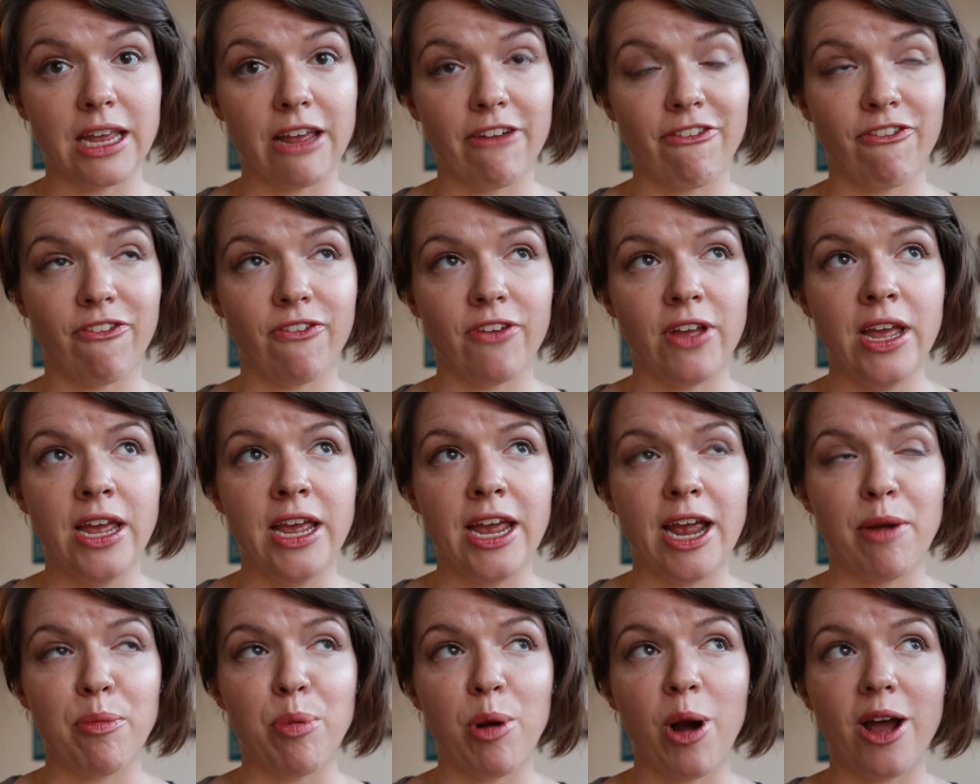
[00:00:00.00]
If
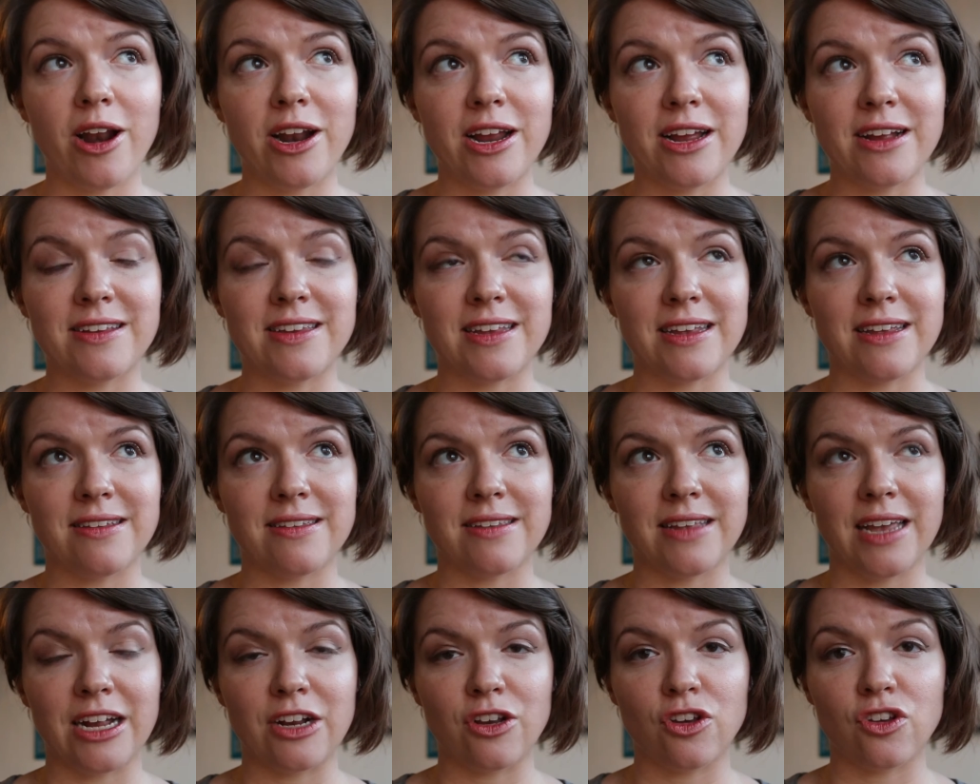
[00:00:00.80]
a product
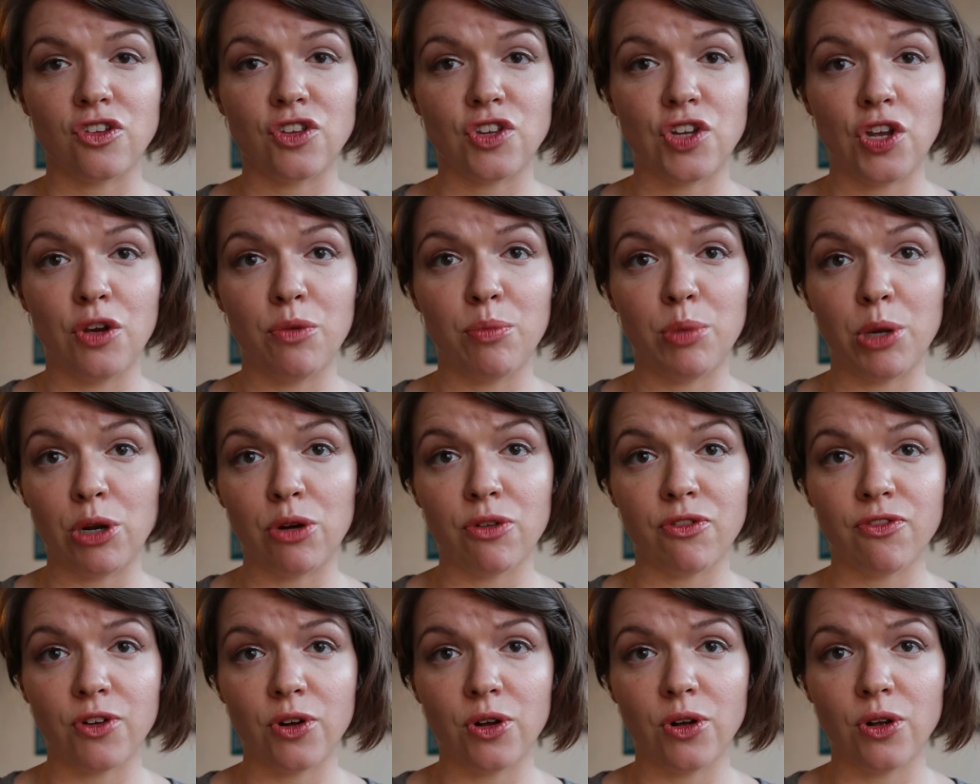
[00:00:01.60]
is just too
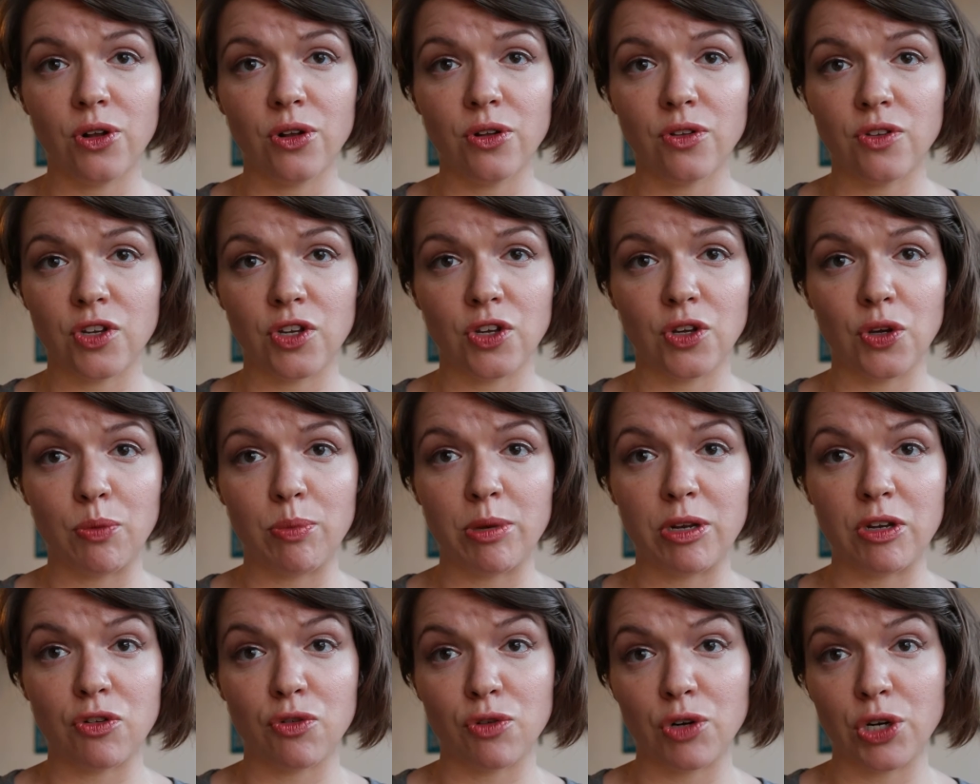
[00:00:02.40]
beautiful to
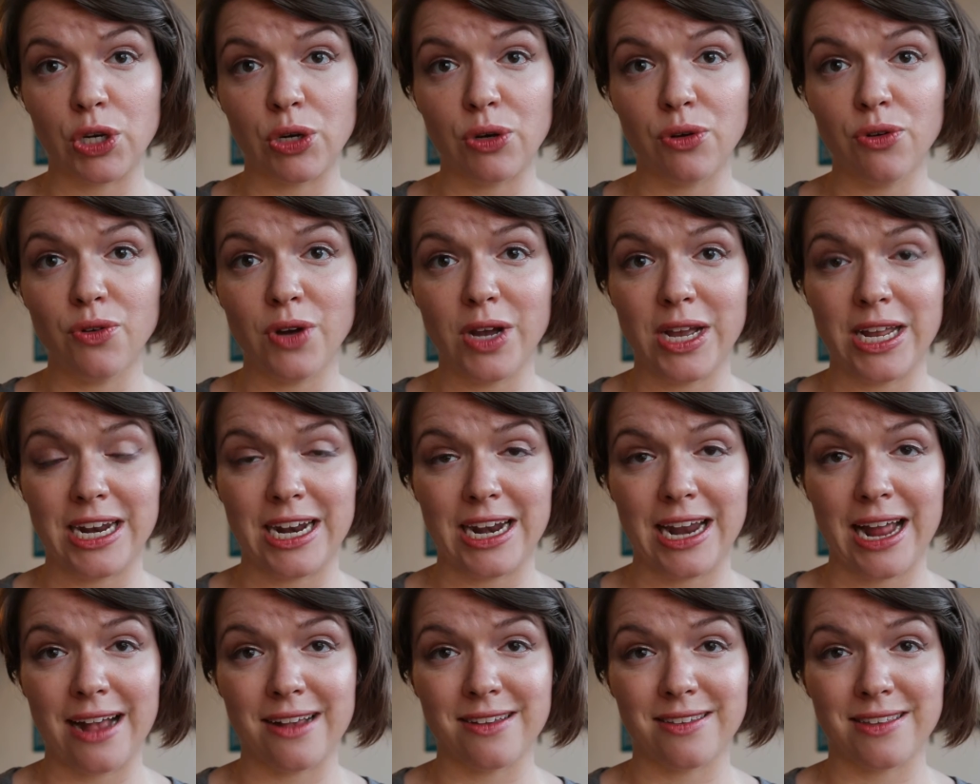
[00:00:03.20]
be true, and
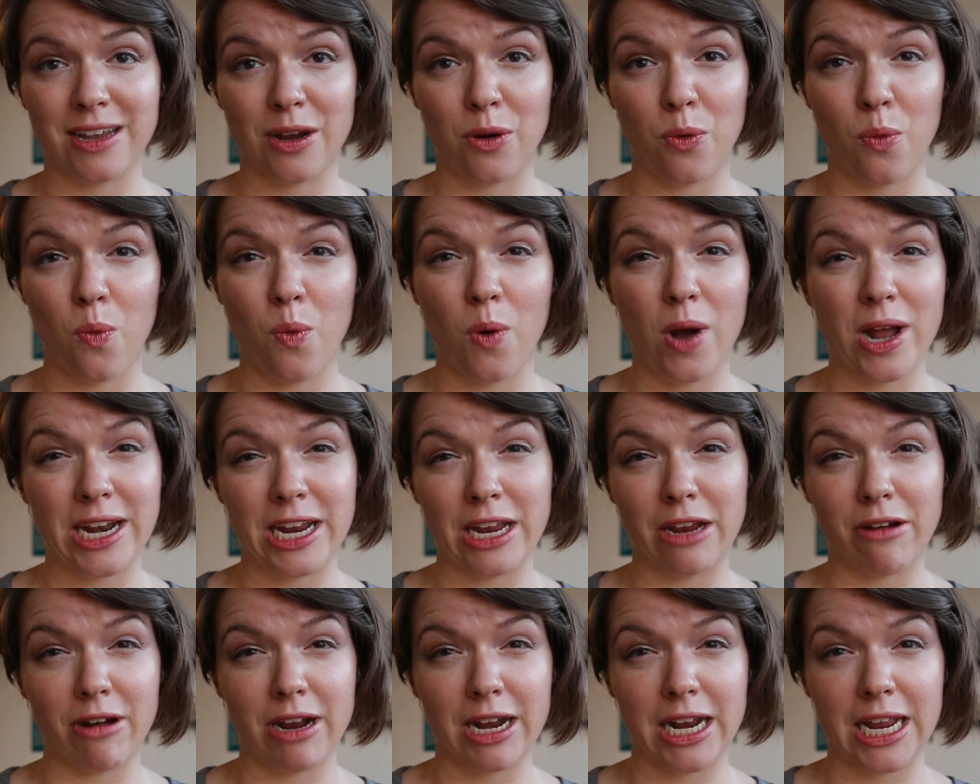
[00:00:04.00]
it has one
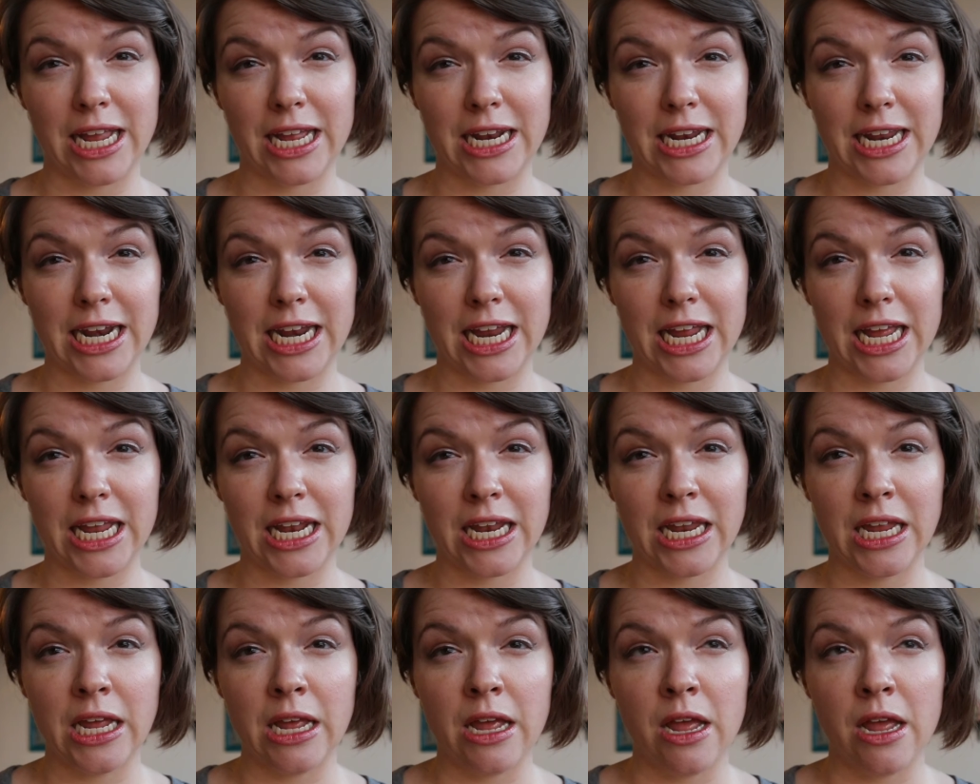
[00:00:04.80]
ingredient in it,